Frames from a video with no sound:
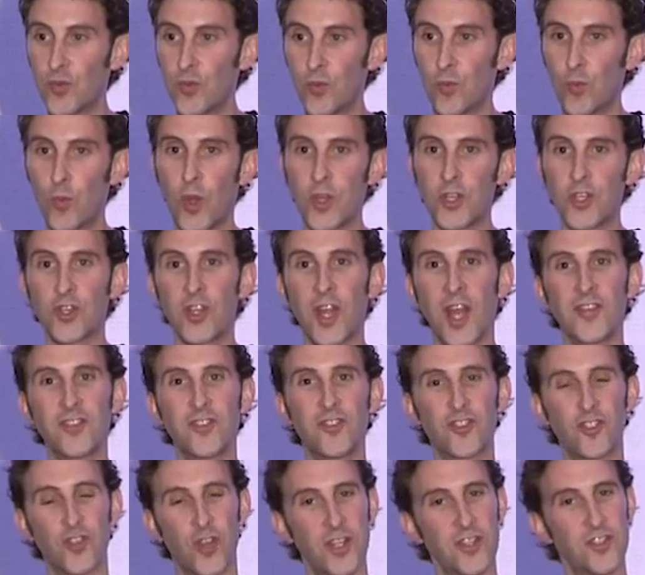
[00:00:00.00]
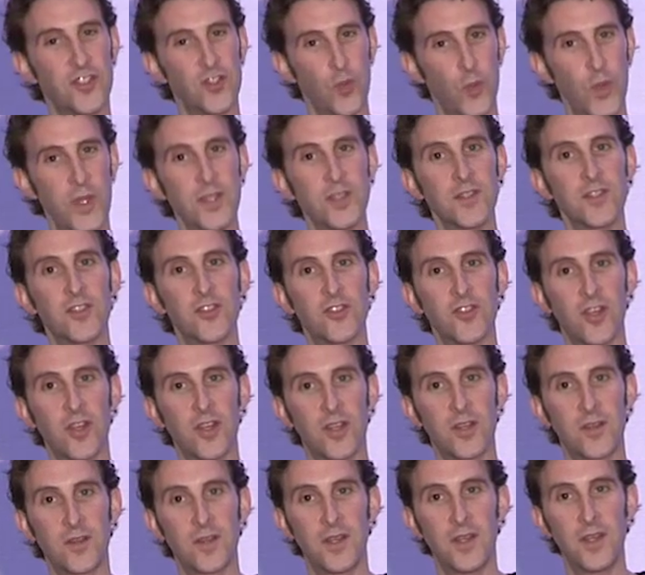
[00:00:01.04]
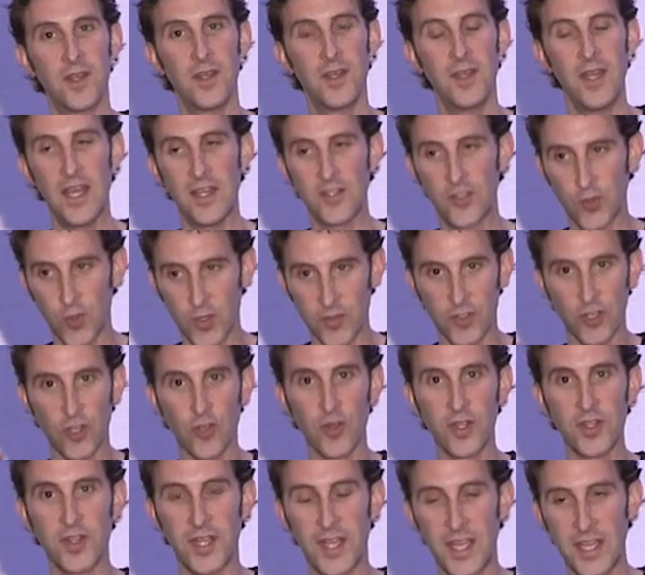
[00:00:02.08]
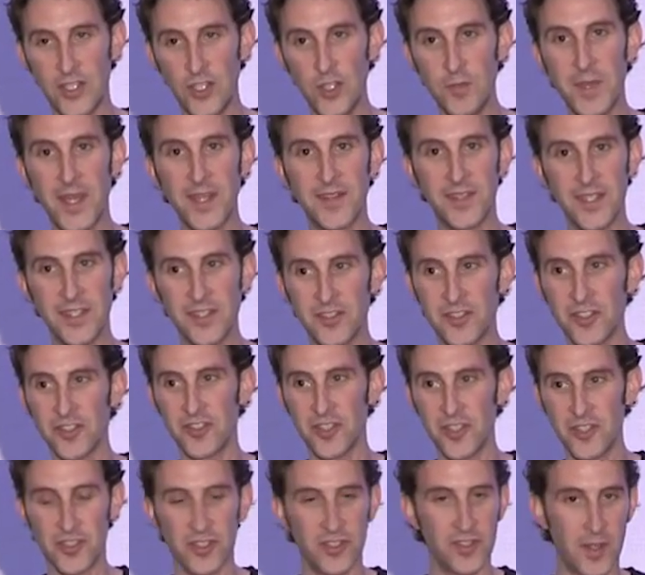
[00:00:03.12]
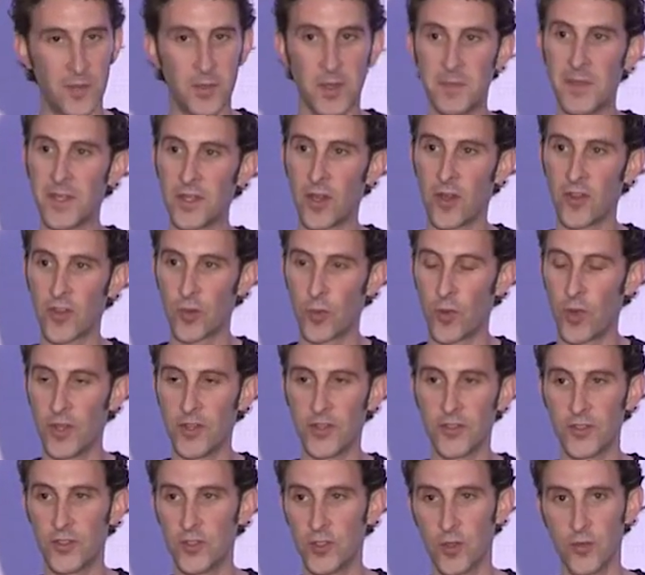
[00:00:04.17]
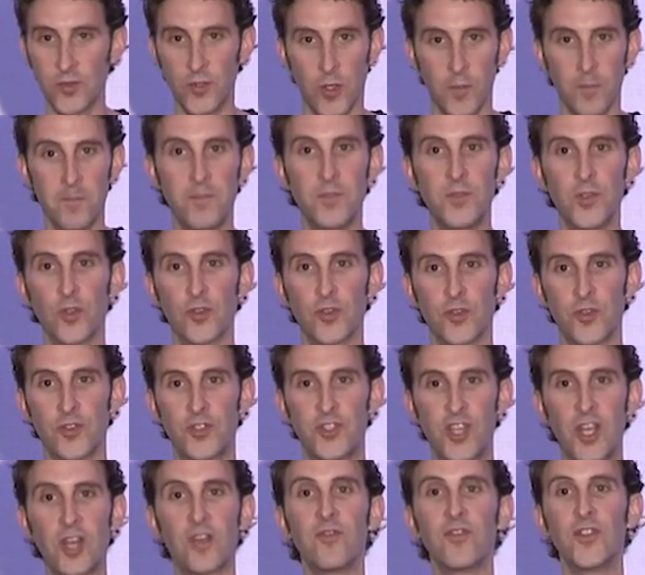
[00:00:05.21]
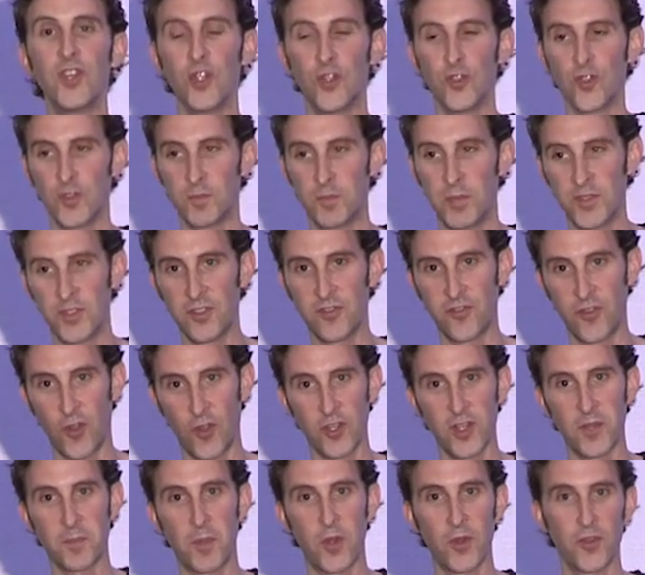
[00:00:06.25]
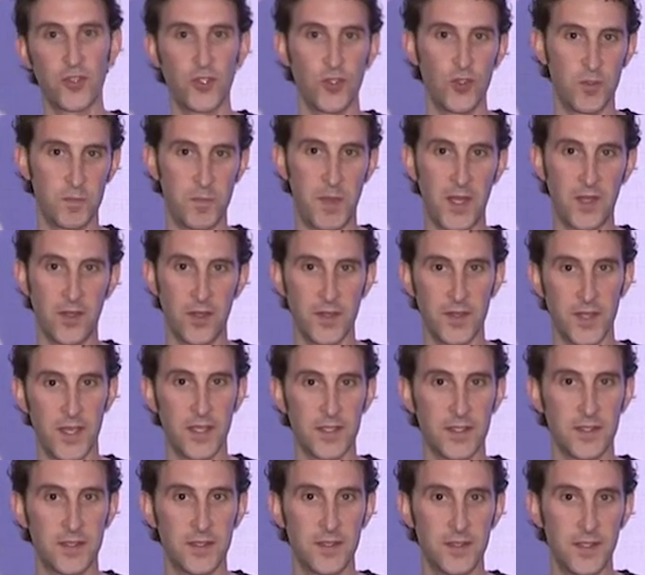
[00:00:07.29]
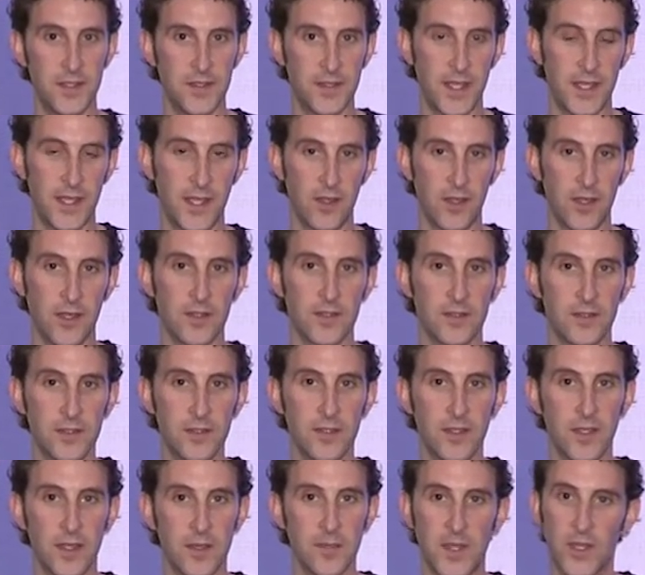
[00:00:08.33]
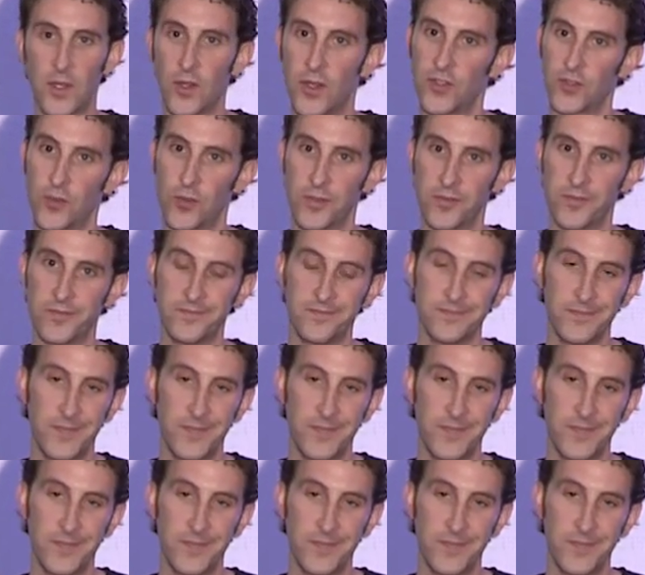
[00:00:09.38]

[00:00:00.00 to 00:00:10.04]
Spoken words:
what your guys' strengths and weaknesses are, and sort of agree that, hey, you make these decisions, I'm going to make other ones. You'll share views, but defer to the person who's better in that area. I know it's sort of.